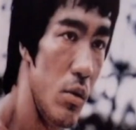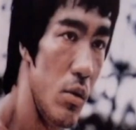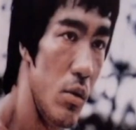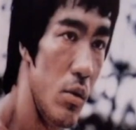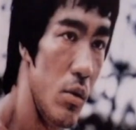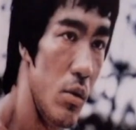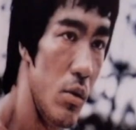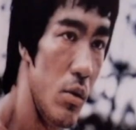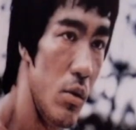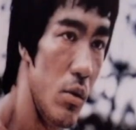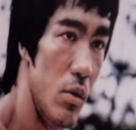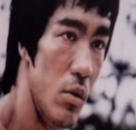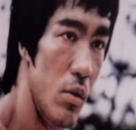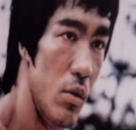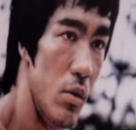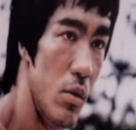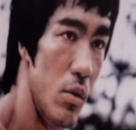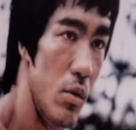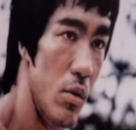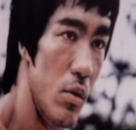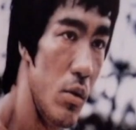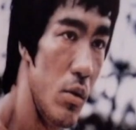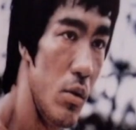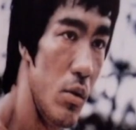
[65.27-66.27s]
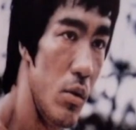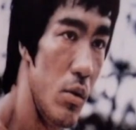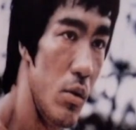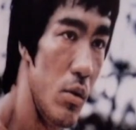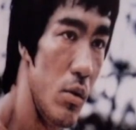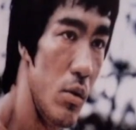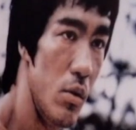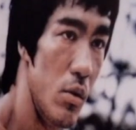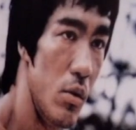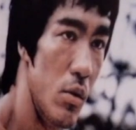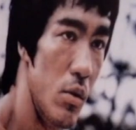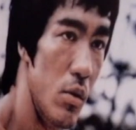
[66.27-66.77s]

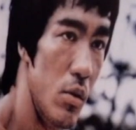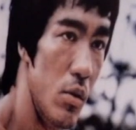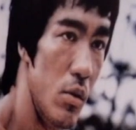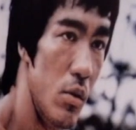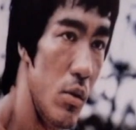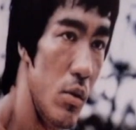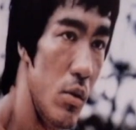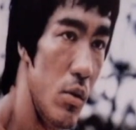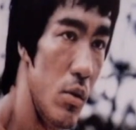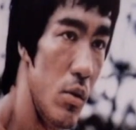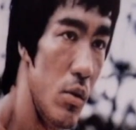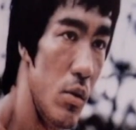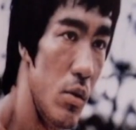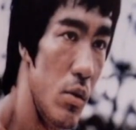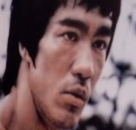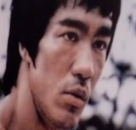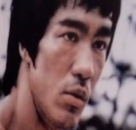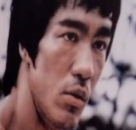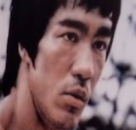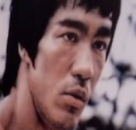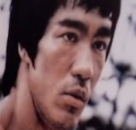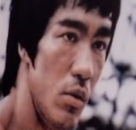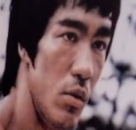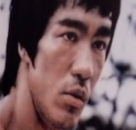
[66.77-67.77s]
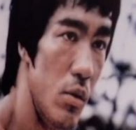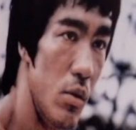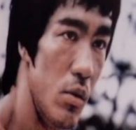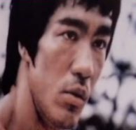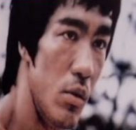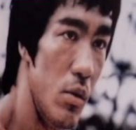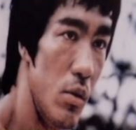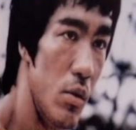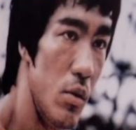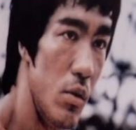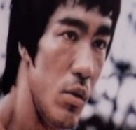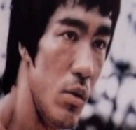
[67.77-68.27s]

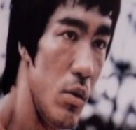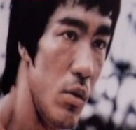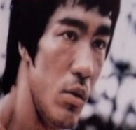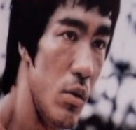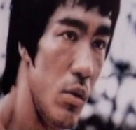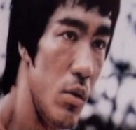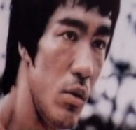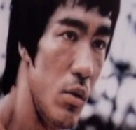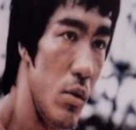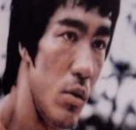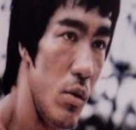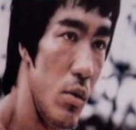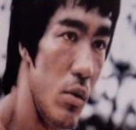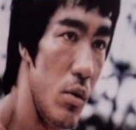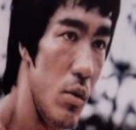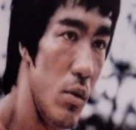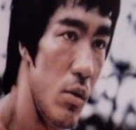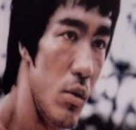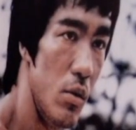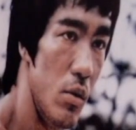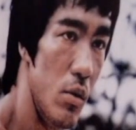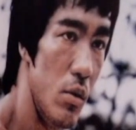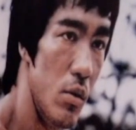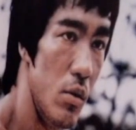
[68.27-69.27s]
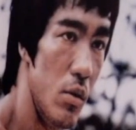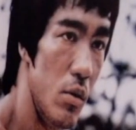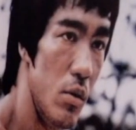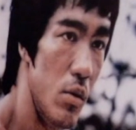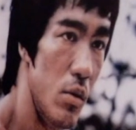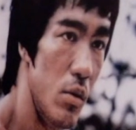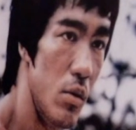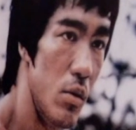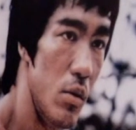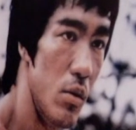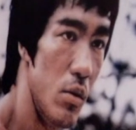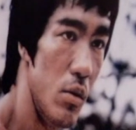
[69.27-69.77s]

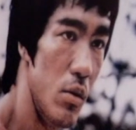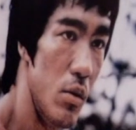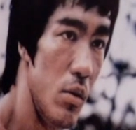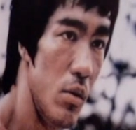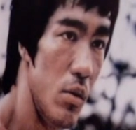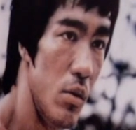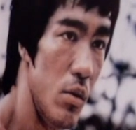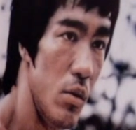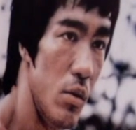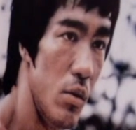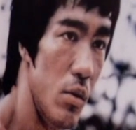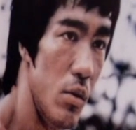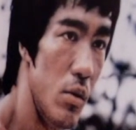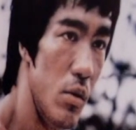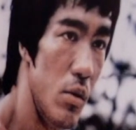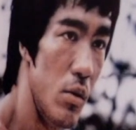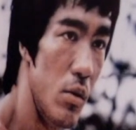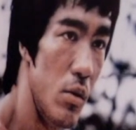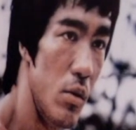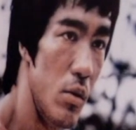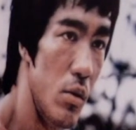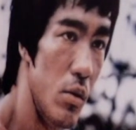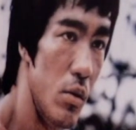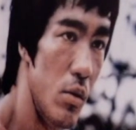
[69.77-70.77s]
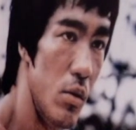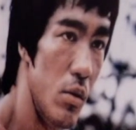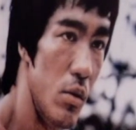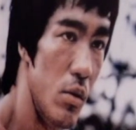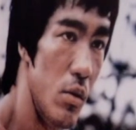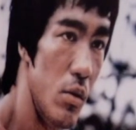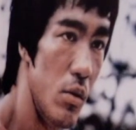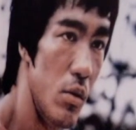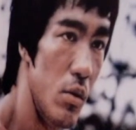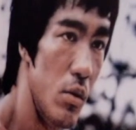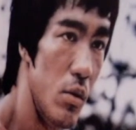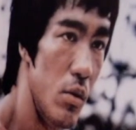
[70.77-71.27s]

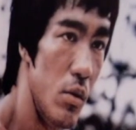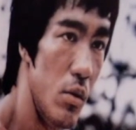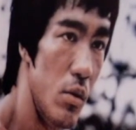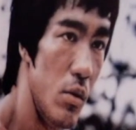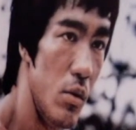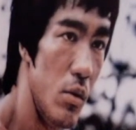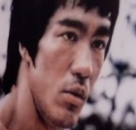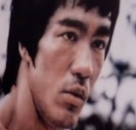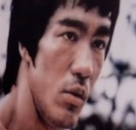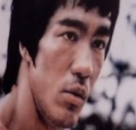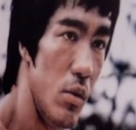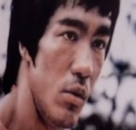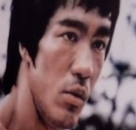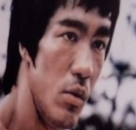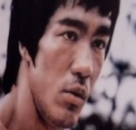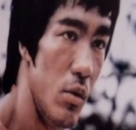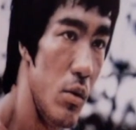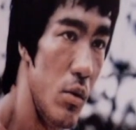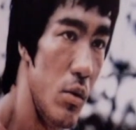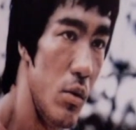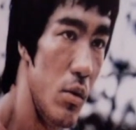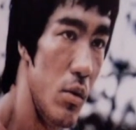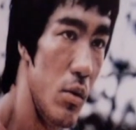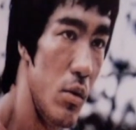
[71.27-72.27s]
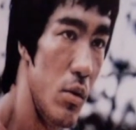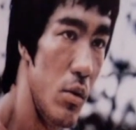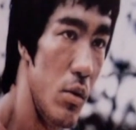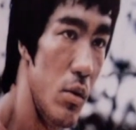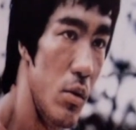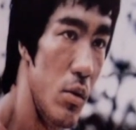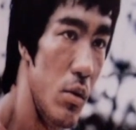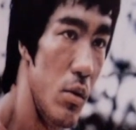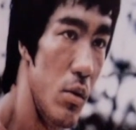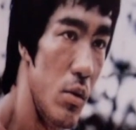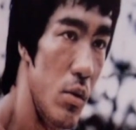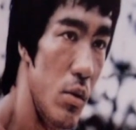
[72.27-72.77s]

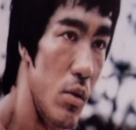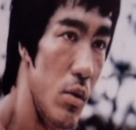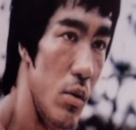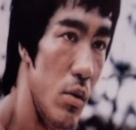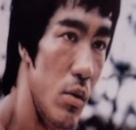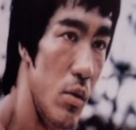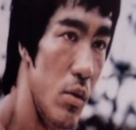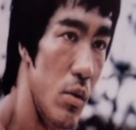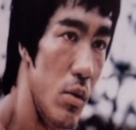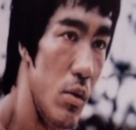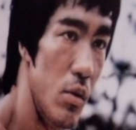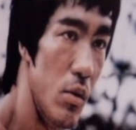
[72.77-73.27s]
[no speech]